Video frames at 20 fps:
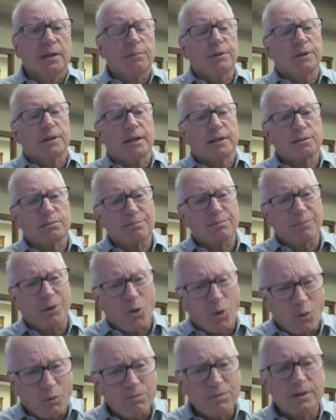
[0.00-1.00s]
But that
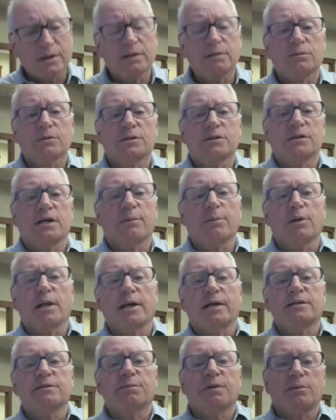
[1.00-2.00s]
hopefully would
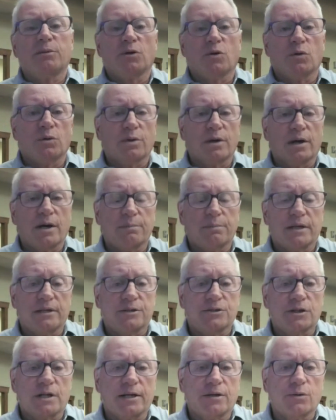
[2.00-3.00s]
stabilize maybe old crop
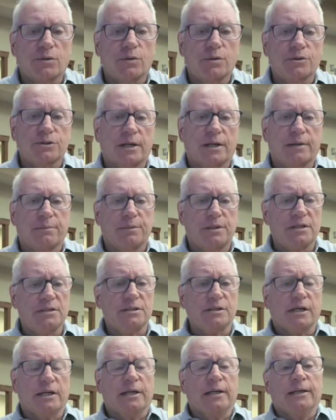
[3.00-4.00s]
like July corn, July
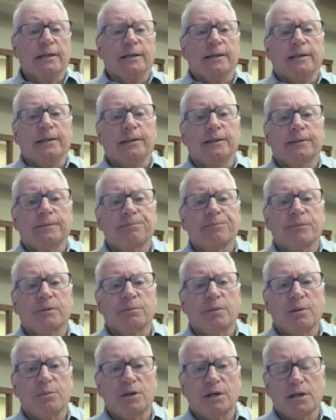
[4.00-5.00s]
beans.
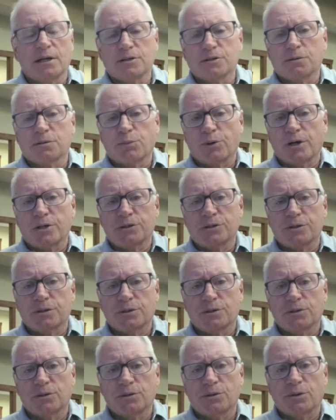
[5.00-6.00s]
Maybe against some pressure
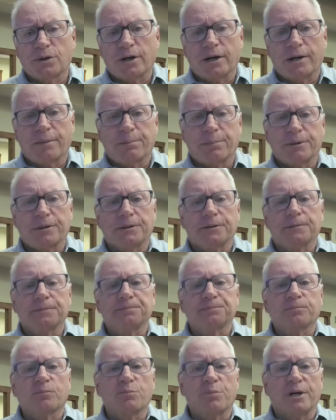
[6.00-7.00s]
in the new crop.
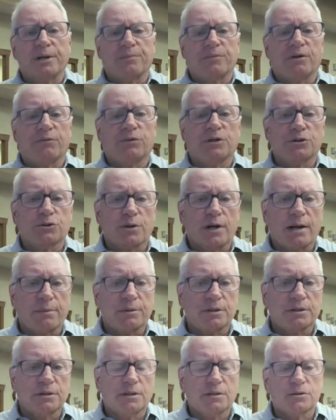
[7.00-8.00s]
But if this
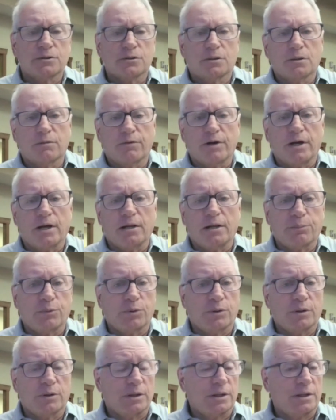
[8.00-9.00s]
crop continues to develop,
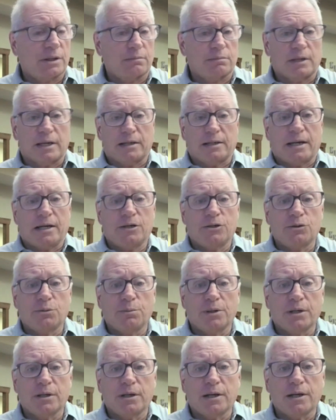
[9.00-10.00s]
with that 92
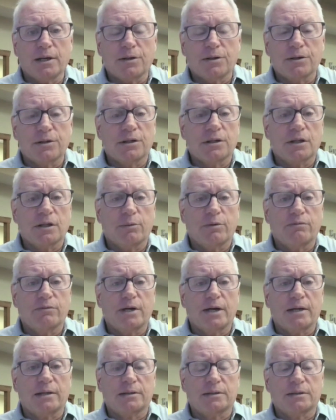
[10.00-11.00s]
million acre deal that we've
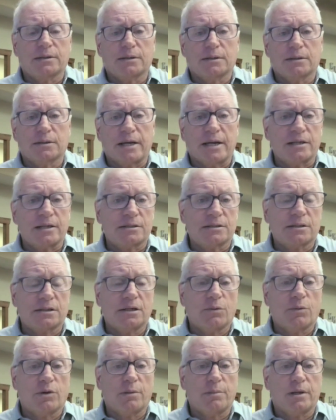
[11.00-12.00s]
got guessed
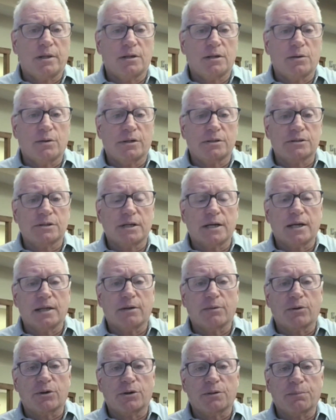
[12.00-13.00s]
anyway by the USDA
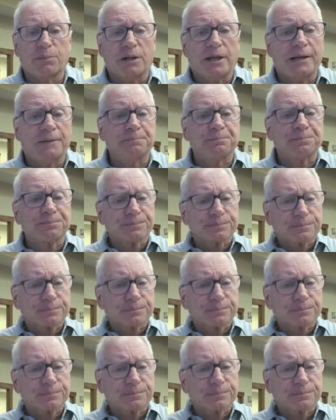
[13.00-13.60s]
that we're going to plant,